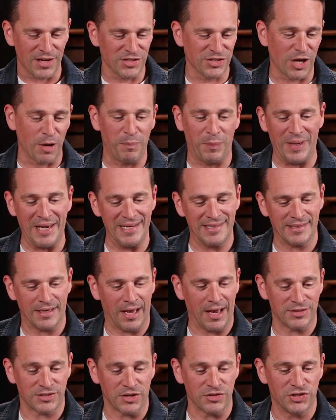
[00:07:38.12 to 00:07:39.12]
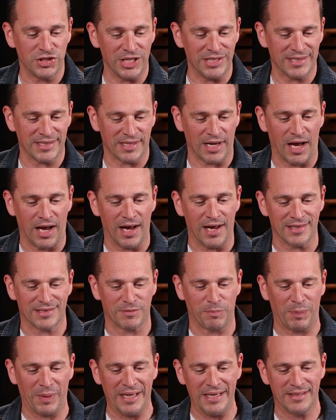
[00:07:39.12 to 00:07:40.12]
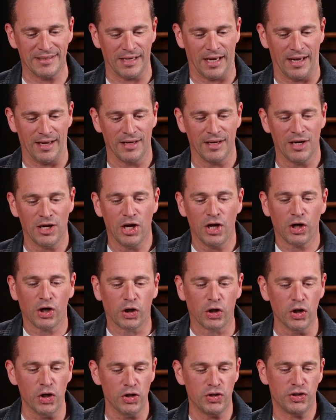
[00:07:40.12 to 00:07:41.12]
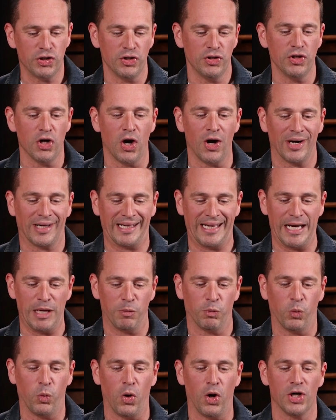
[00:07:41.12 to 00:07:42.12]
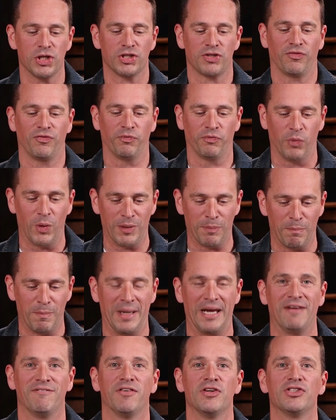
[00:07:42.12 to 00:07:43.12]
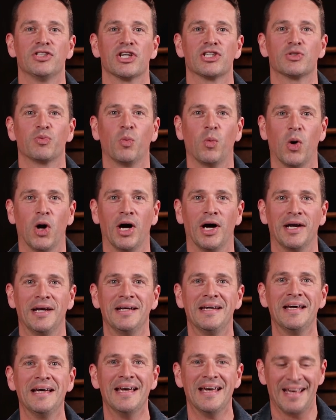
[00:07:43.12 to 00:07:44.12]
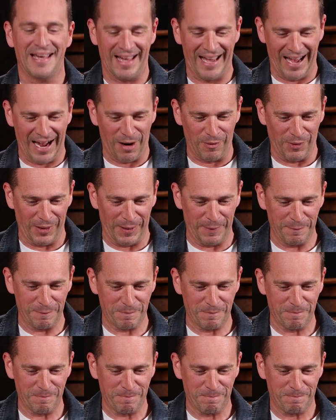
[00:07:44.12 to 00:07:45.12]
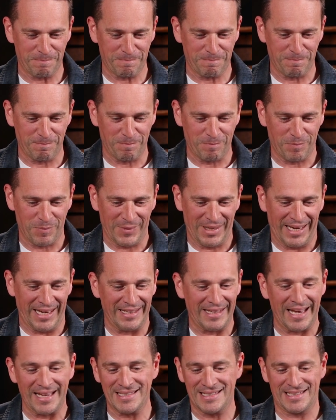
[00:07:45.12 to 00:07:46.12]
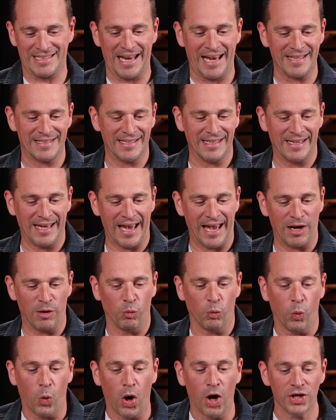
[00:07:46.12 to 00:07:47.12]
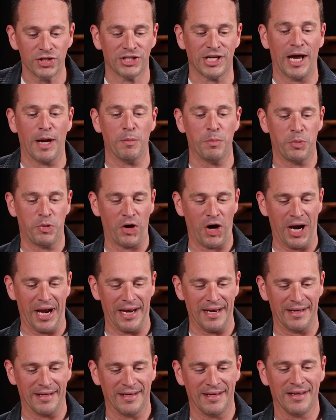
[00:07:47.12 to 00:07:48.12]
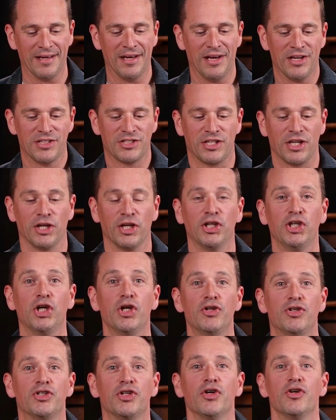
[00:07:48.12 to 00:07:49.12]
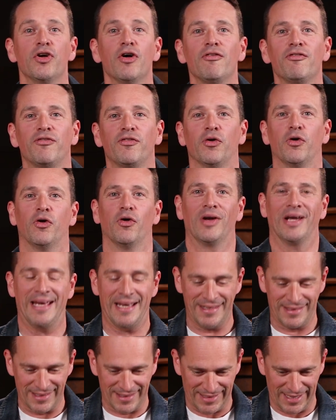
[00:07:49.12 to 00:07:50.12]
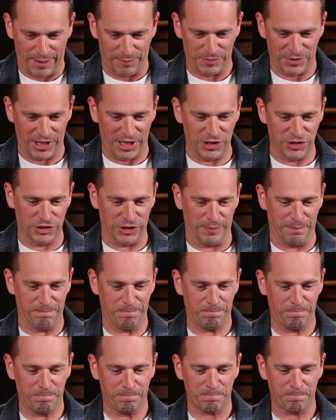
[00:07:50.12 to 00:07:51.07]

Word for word: So Jesus asked, Peter, could you not keep watch with me for just 1 hour? He then states again, watch and pray so that you do not fall into temptation.